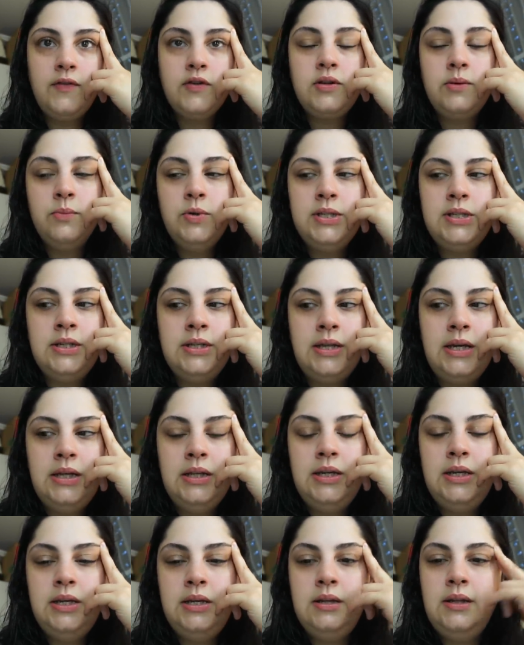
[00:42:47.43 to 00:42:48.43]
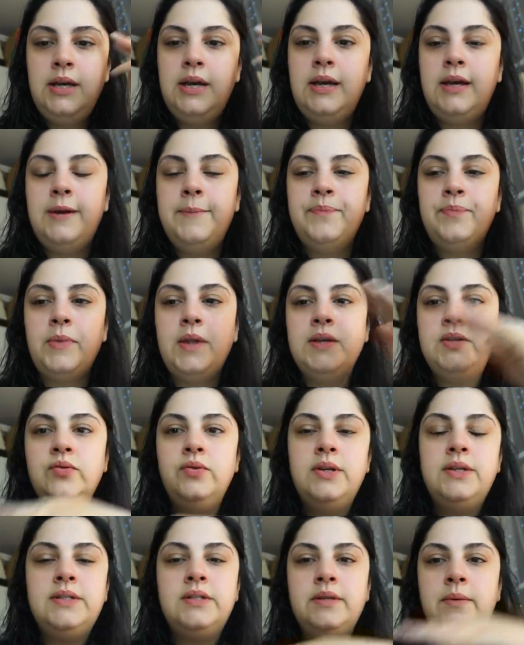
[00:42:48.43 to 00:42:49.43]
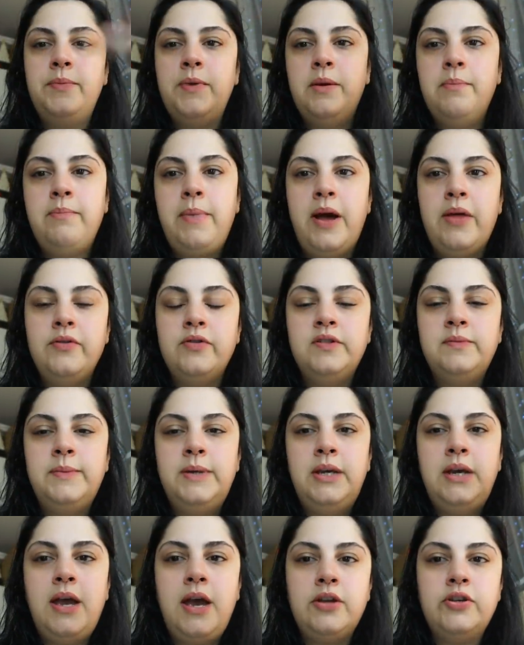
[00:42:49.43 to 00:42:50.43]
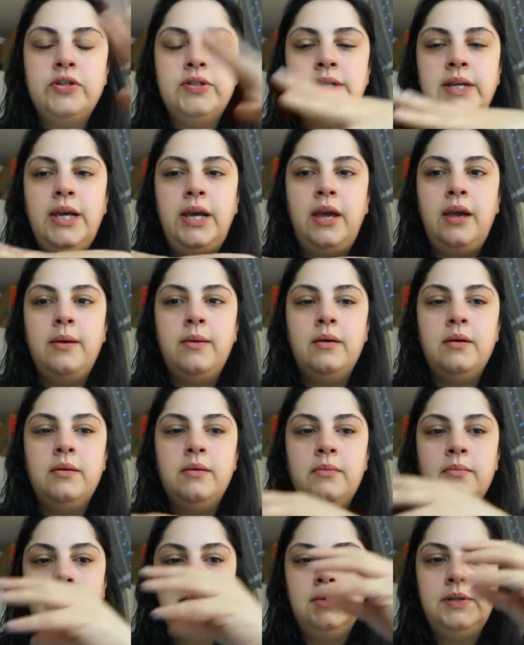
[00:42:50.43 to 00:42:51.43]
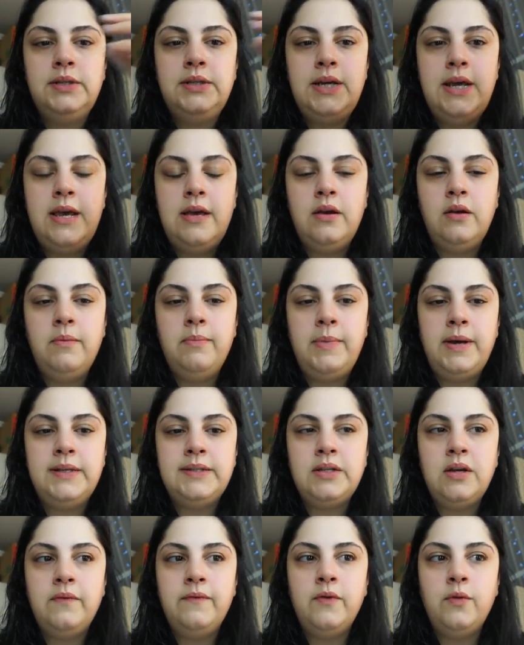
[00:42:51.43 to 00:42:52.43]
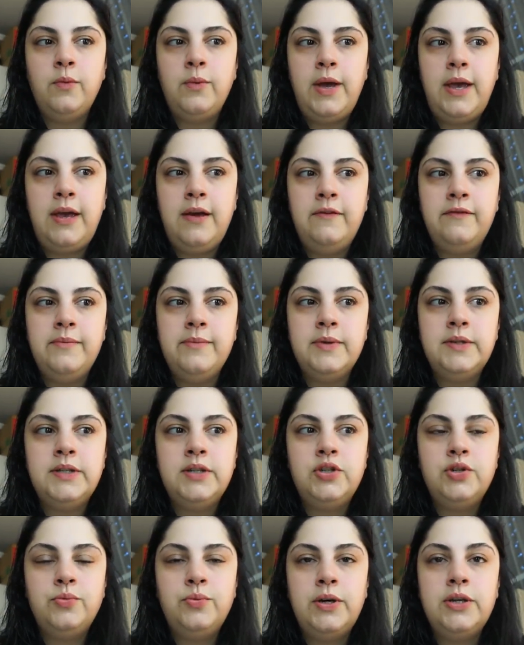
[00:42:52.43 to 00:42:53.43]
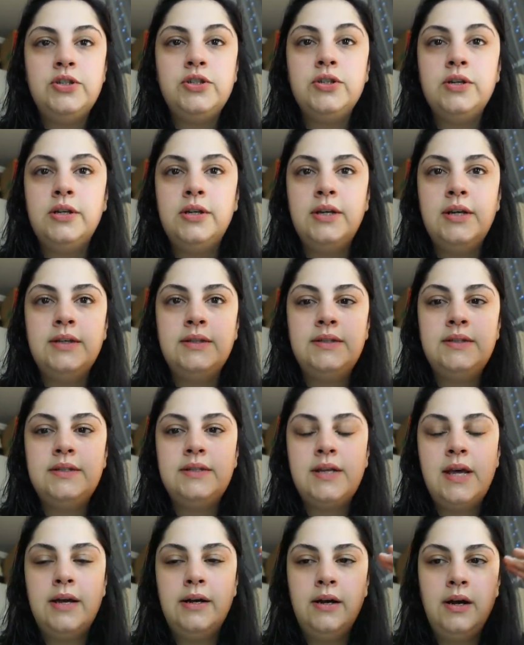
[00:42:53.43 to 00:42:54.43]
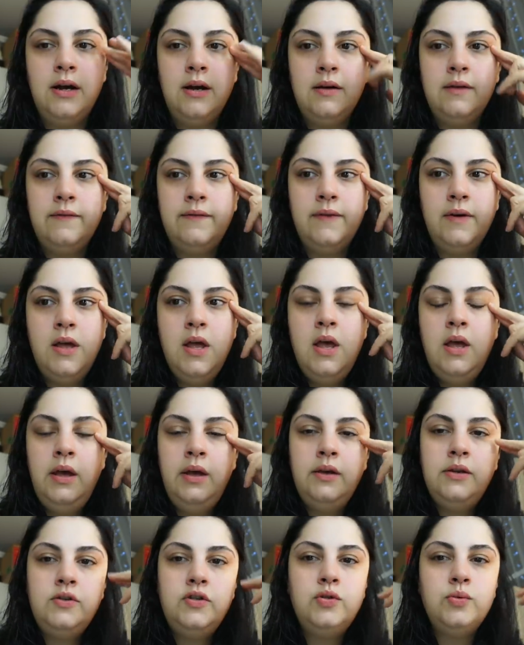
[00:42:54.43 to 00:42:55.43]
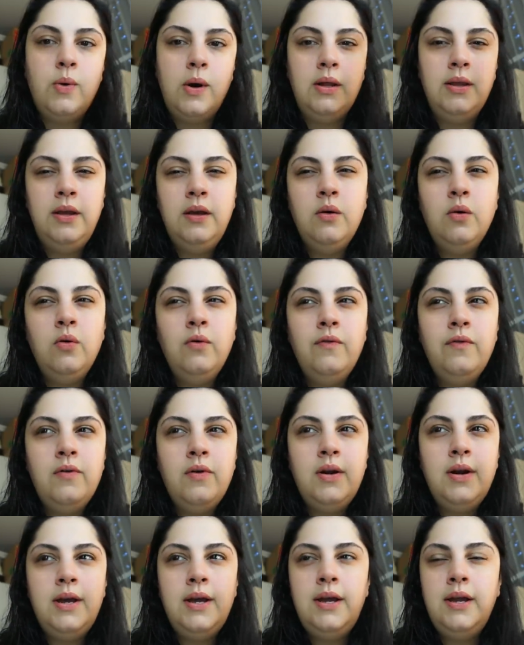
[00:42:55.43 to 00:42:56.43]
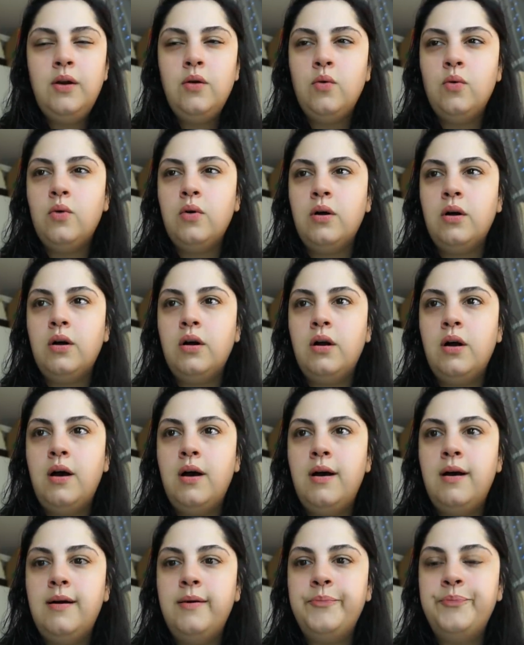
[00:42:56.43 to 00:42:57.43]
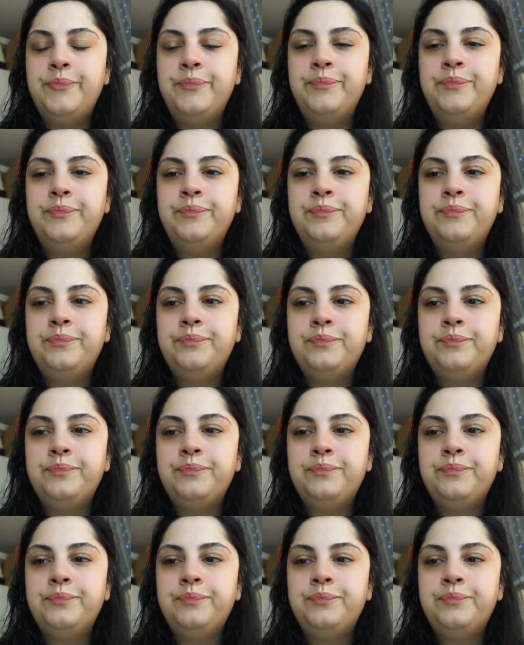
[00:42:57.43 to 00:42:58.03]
for some reason lately like as soon as something bothers me, I just like take myself away from the situation instead of dwelling over it or um